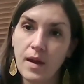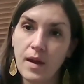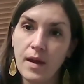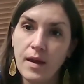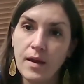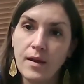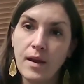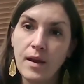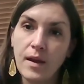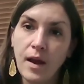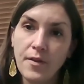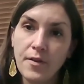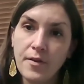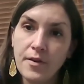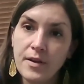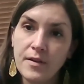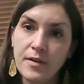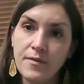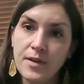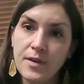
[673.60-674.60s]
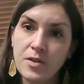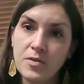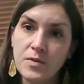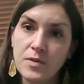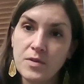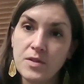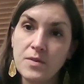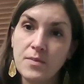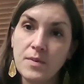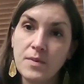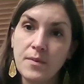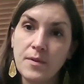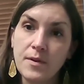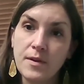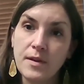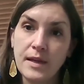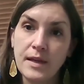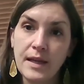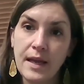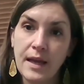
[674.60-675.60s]
and other individuals to be able to
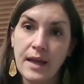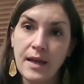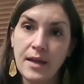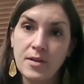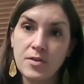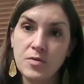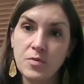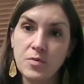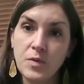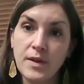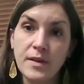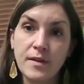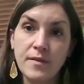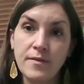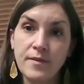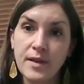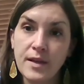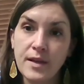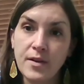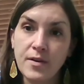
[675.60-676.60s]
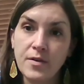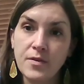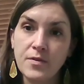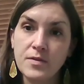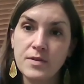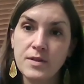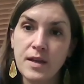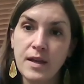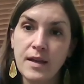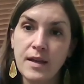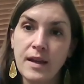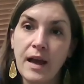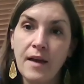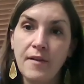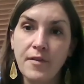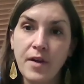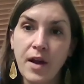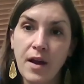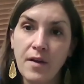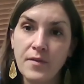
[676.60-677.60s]
engage with the videos and
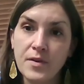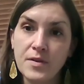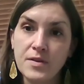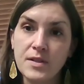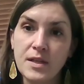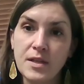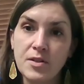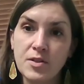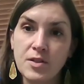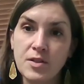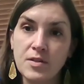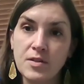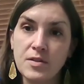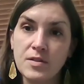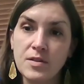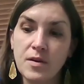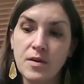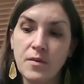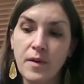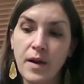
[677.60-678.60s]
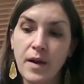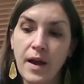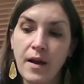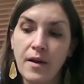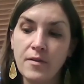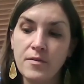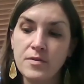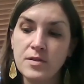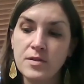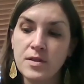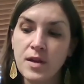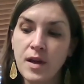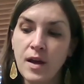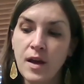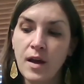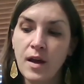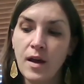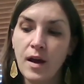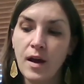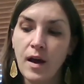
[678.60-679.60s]
have conversations around
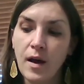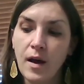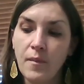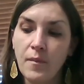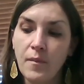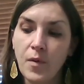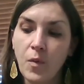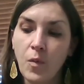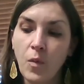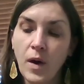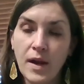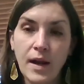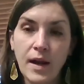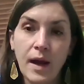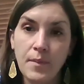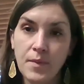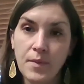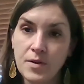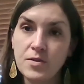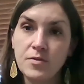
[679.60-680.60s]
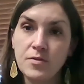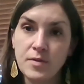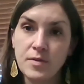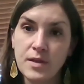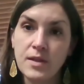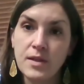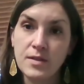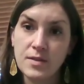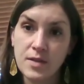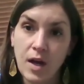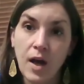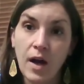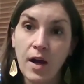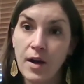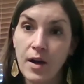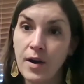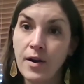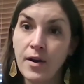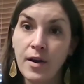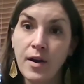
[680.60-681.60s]
um, what opportunities
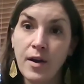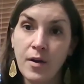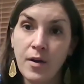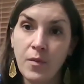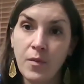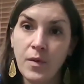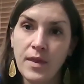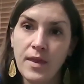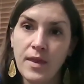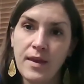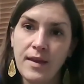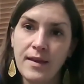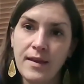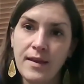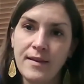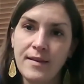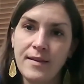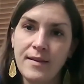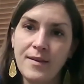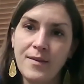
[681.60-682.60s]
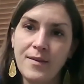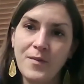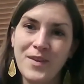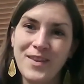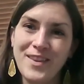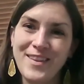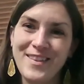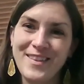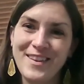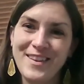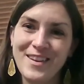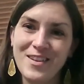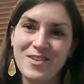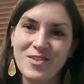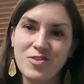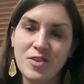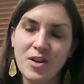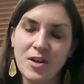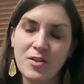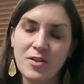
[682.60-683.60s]
are within within the
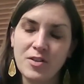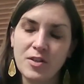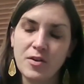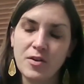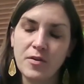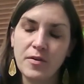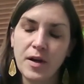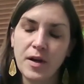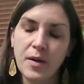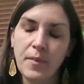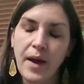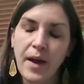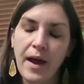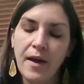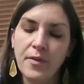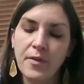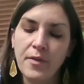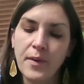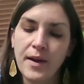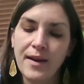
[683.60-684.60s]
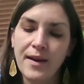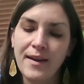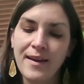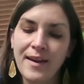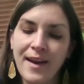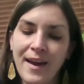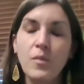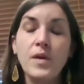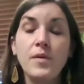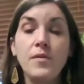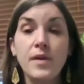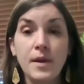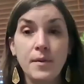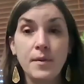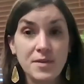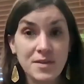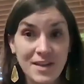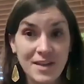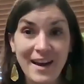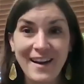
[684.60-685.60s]
construction career pathway we were
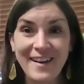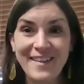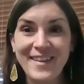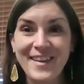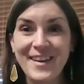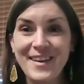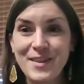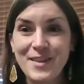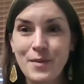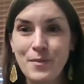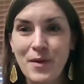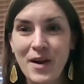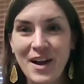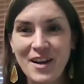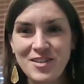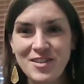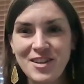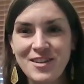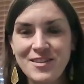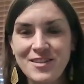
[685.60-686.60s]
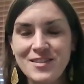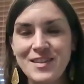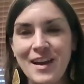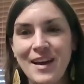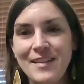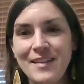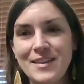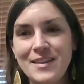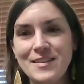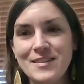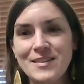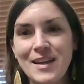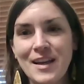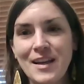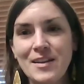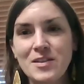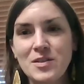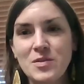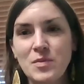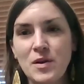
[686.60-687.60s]
able to highlight the projects at these
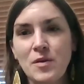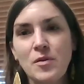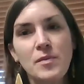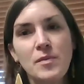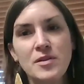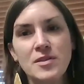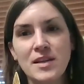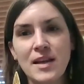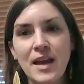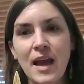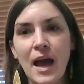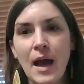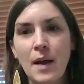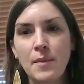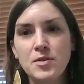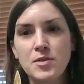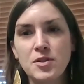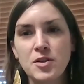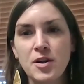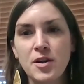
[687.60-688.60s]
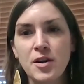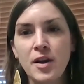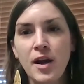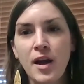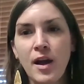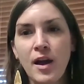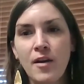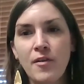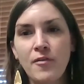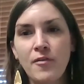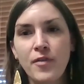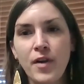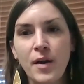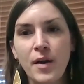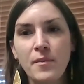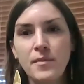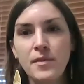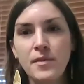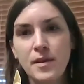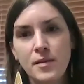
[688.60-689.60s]
sites we were able to capture
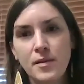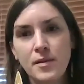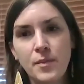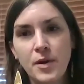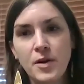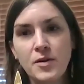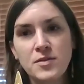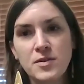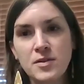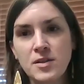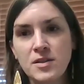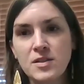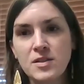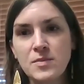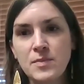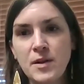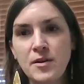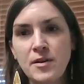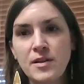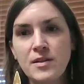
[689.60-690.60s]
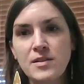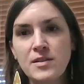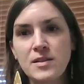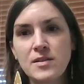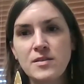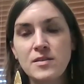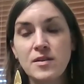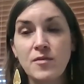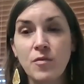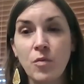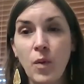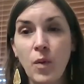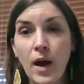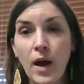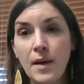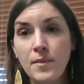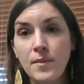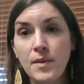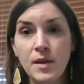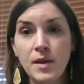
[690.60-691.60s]
from personal experiences of
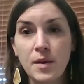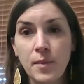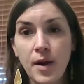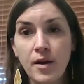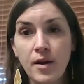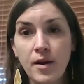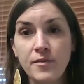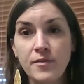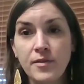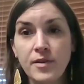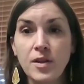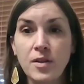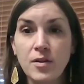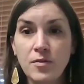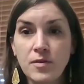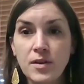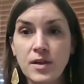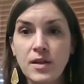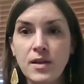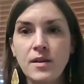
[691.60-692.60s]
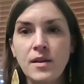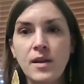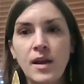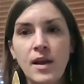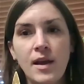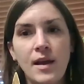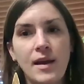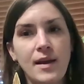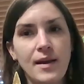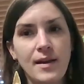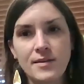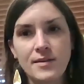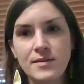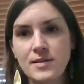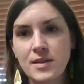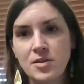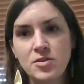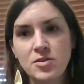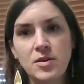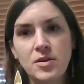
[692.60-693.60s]
why being a part of a union is
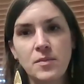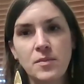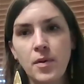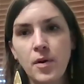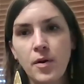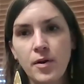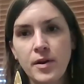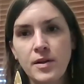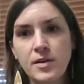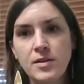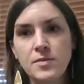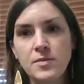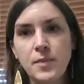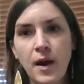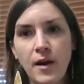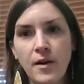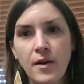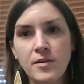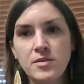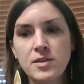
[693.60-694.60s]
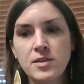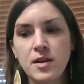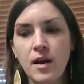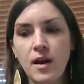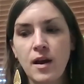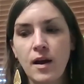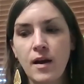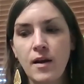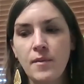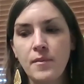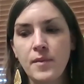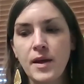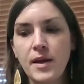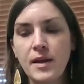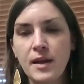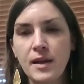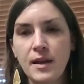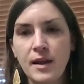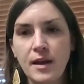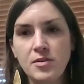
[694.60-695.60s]
such an important part um, and
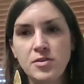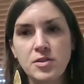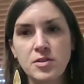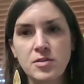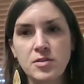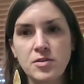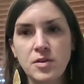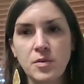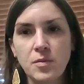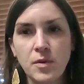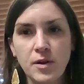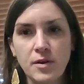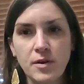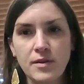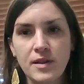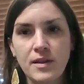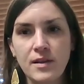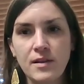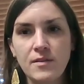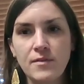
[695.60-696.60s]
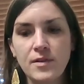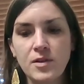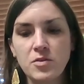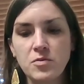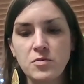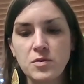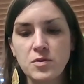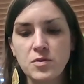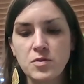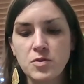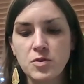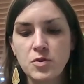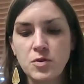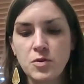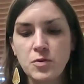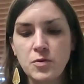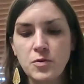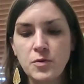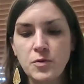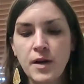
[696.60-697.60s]
connection to the work that individuals
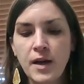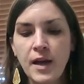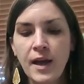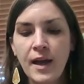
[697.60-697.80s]
do